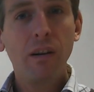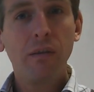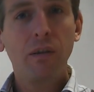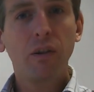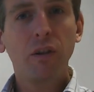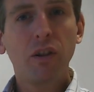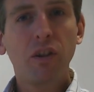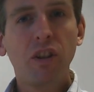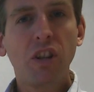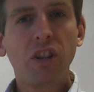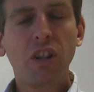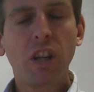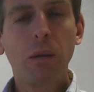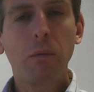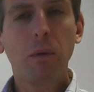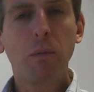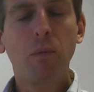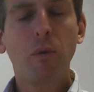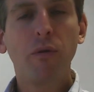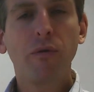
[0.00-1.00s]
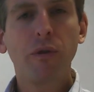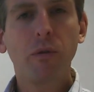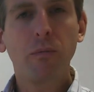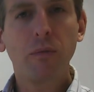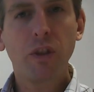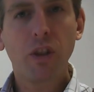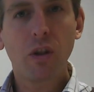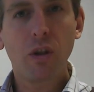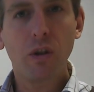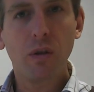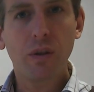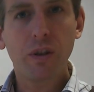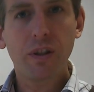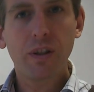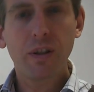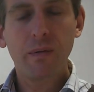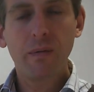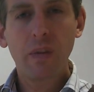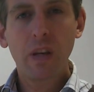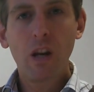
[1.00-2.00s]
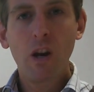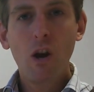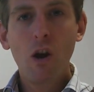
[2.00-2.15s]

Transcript: for the Sustainable Performance course.